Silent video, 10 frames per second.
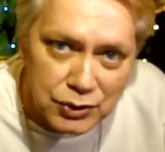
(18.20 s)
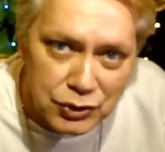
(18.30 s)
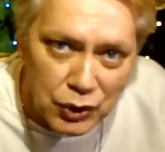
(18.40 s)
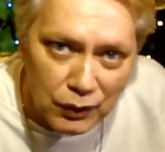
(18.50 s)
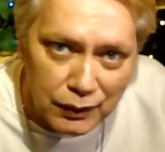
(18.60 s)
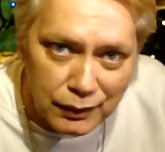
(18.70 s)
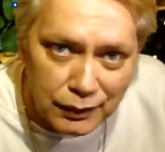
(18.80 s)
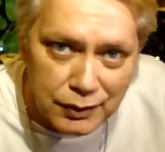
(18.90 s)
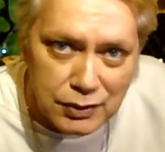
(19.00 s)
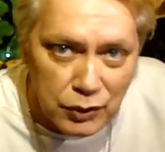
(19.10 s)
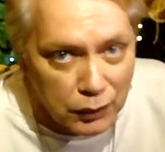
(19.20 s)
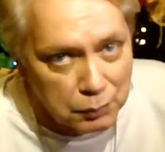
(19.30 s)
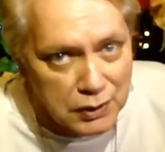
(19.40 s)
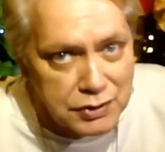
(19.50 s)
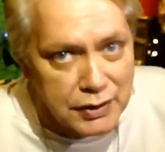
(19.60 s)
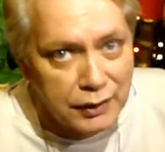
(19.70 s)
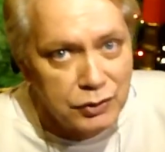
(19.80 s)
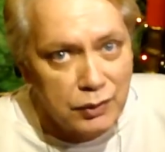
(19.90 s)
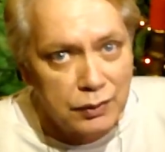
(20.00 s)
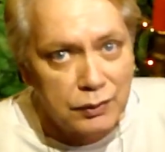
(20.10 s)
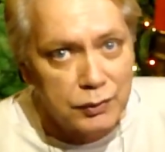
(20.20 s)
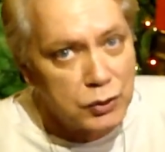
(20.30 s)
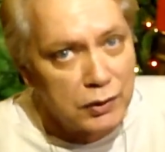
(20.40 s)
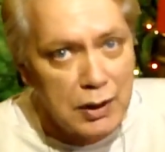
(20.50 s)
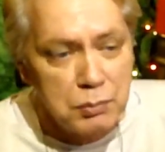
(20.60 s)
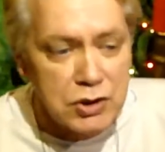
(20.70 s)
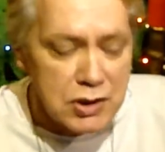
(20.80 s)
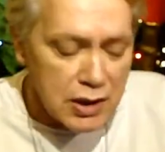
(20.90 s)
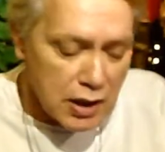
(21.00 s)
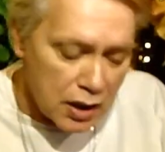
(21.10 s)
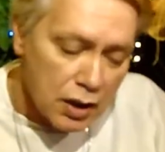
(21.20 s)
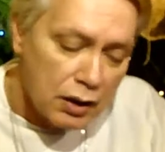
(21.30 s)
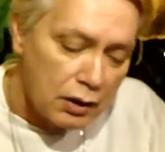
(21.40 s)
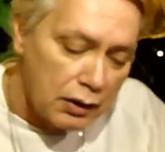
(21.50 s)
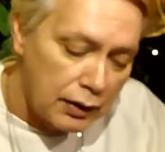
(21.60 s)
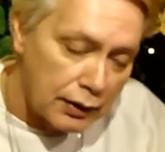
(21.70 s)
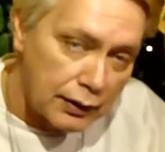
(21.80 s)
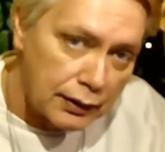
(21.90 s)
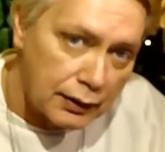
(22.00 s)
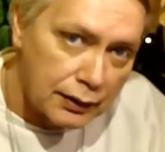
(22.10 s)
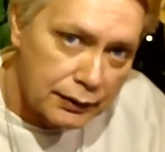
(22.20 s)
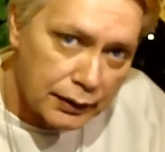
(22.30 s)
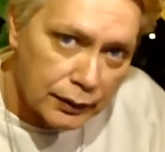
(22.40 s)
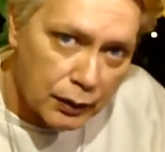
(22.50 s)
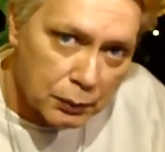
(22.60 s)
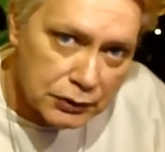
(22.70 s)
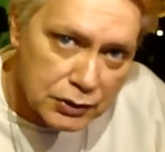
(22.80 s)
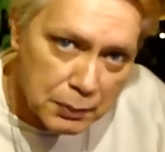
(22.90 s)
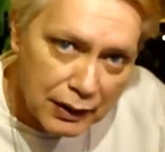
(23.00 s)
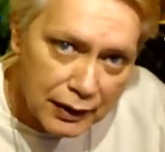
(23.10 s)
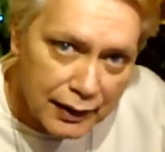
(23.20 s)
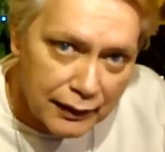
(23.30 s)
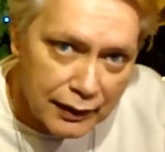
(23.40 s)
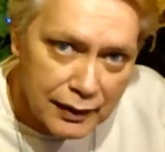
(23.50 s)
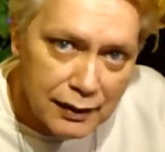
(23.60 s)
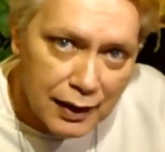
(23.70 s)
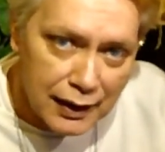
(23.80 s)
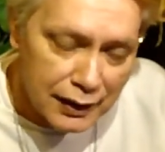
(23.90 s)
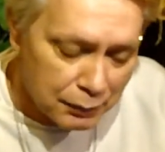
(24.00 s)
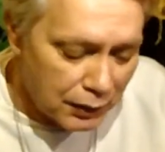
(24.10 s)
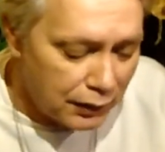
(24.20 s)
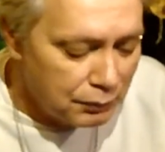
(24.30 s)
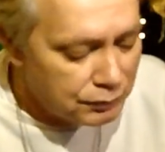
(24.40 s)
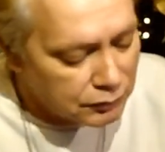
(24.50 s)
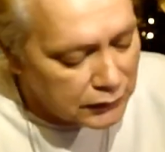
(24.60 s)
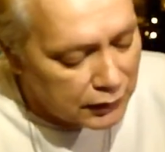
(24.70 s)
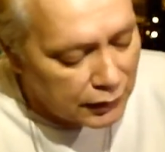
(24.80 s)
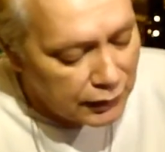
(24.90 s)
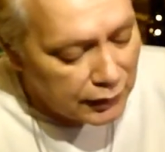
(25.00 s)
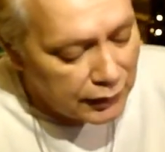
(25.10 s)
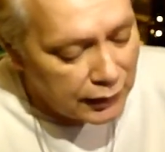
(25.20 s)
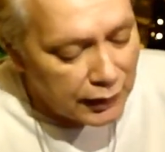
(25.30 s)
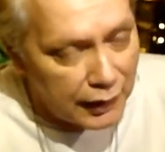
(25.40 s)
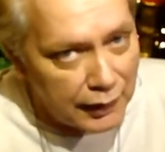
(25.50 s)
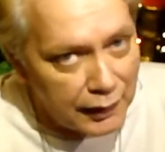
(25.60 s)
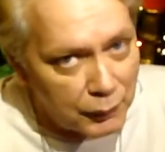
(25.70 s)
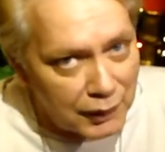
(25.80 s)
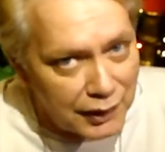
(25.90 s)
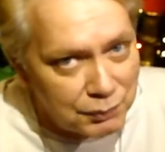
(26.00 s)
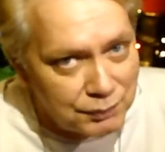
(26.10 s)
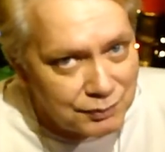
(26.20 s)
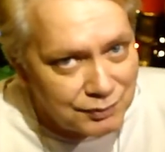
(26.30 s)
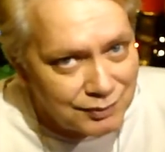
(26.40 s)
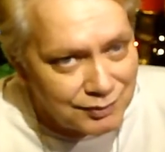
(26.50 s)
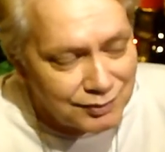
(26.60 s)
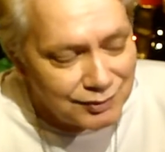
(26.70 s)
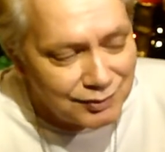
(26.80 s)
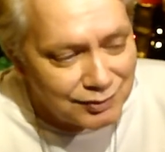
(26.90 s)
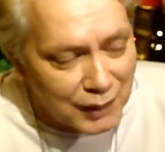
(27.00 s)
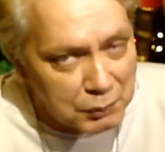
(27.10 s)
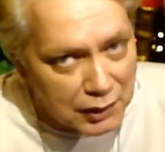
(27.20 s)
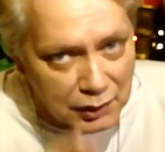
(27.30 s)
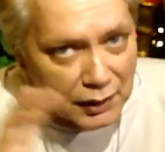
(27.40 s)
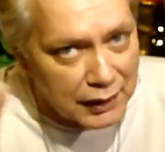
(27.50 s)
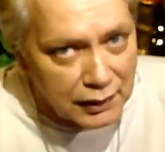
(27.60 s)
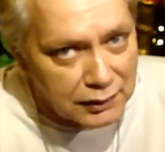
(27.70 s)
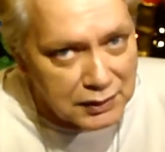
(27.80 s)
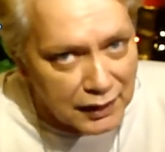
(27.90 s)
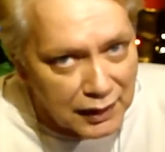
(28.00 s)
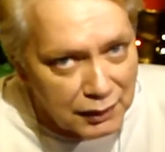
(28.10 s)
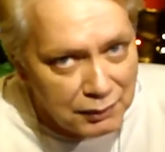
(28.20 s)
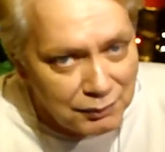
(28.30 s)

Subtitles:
Charles, or Mystic Charles, or MC. You can call me just about anything you like, but anyway, I'm not going to get into that.